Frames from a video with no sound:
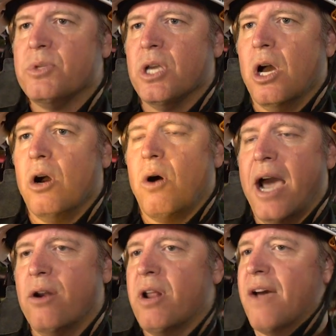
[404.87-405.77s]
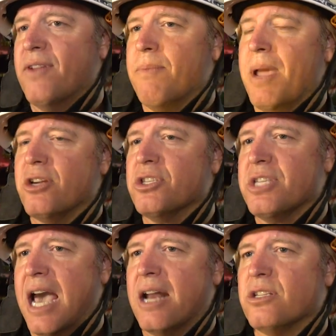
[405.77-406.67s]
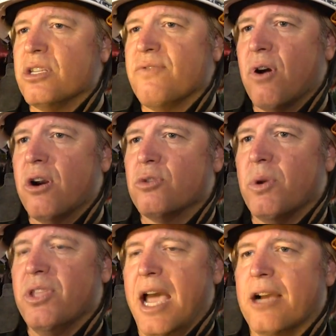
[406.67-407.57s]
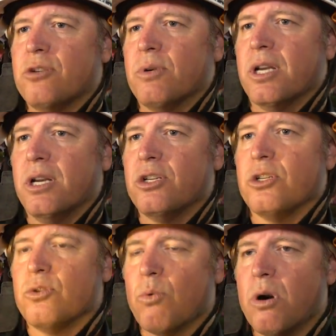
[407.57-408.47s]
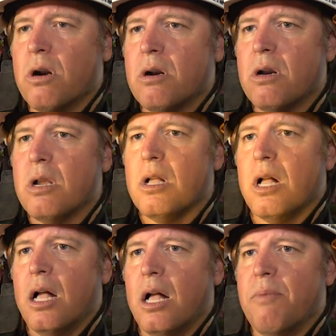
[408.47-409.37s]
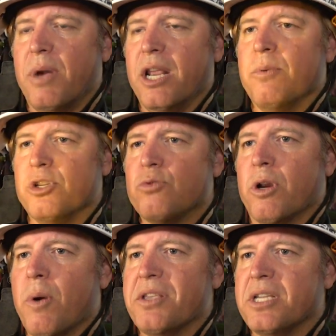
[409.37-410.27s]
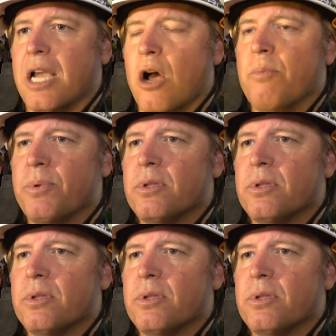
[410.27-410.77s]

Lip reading: So I don't have any patient status as far as what the actual conditions were, but he was just requesting help.